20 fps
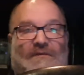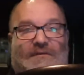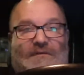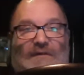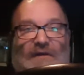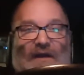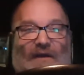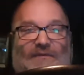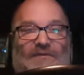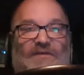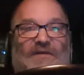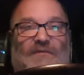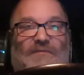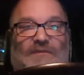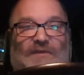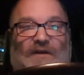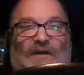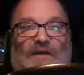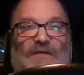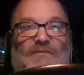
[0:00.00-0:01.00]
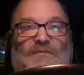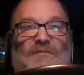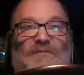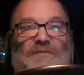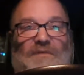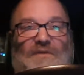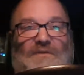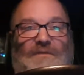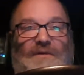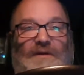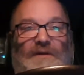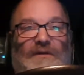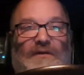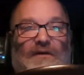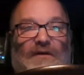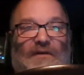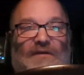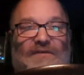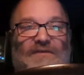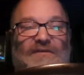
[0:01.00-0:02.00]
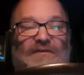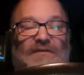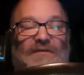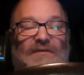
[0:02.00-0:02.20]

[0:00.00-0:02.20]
have some time between calls.